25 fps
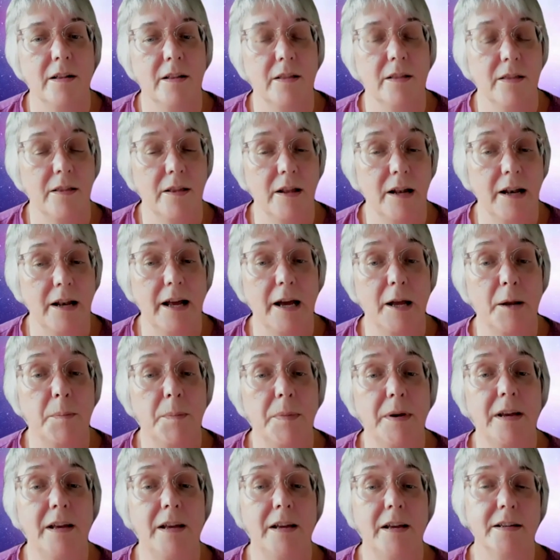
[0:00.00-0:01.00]
The light
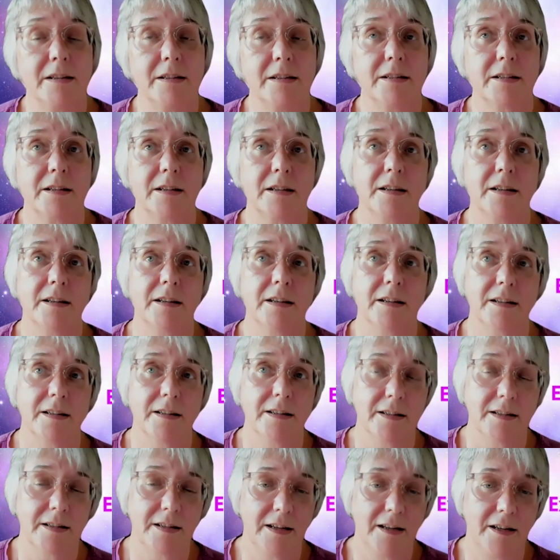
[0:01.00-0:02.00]
beings in
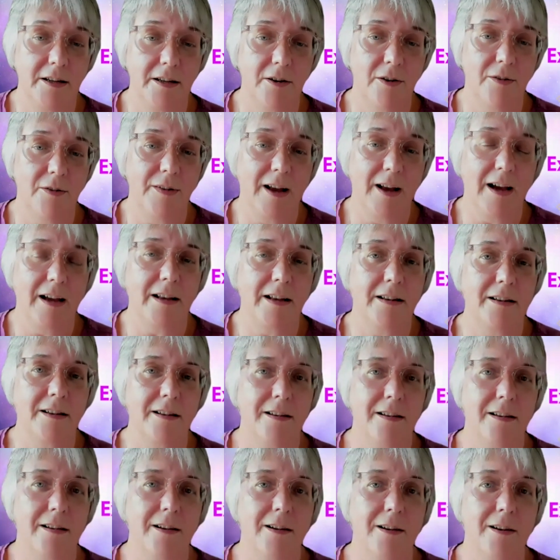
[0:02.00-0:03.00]
City of Light
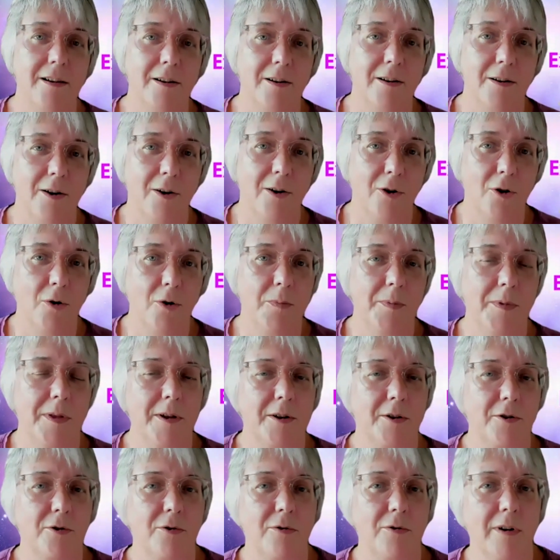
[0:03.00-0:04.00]
hope
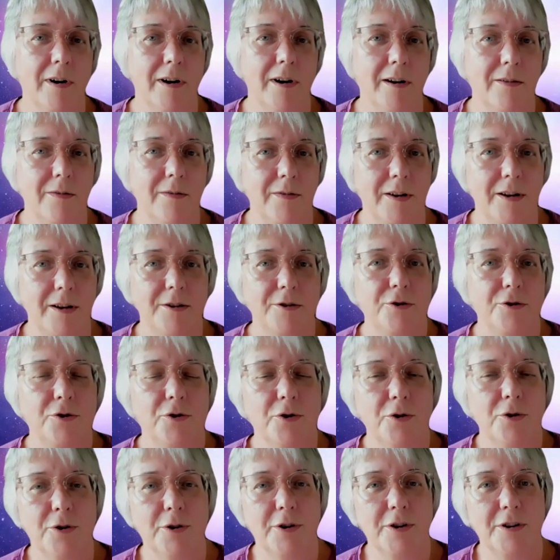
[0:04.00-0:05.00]
that you have
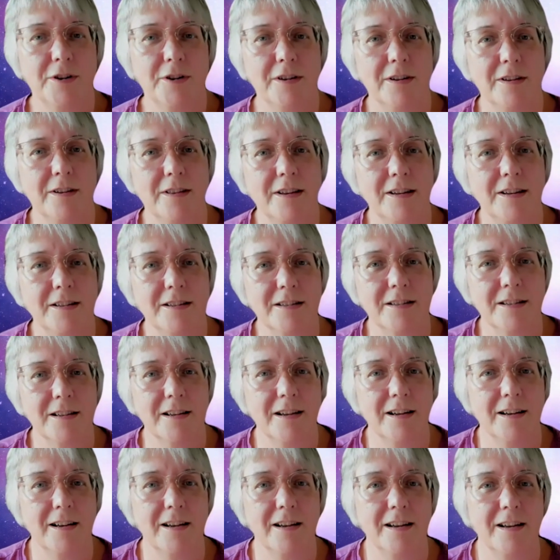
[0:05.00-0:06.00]
enjoyed this
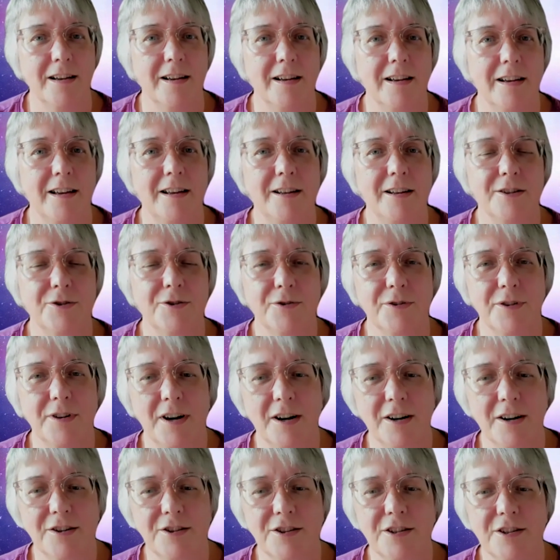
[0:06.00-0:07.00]

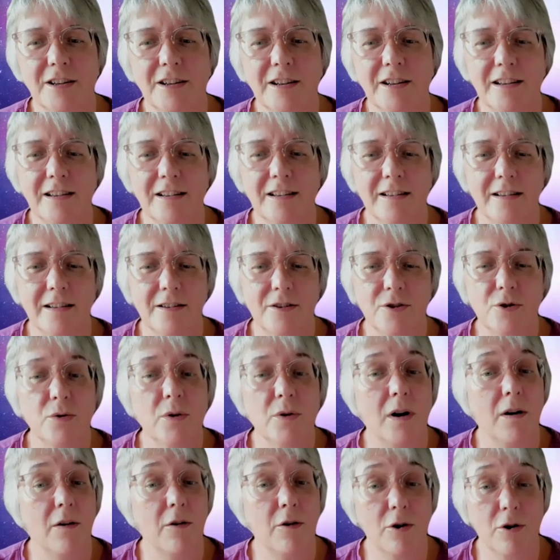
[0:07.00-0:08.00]
introduction to
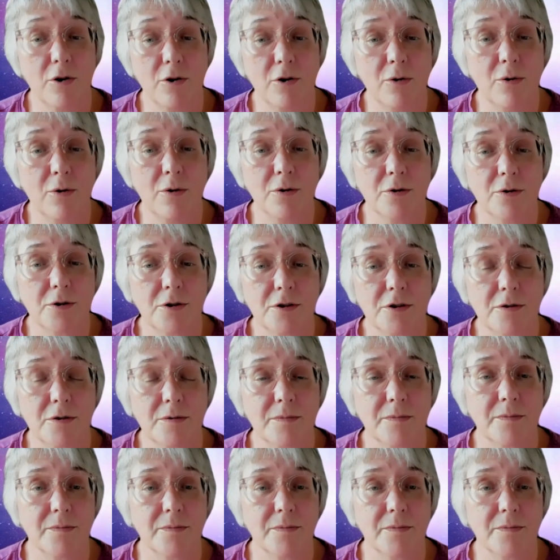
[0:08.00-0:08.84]
our course.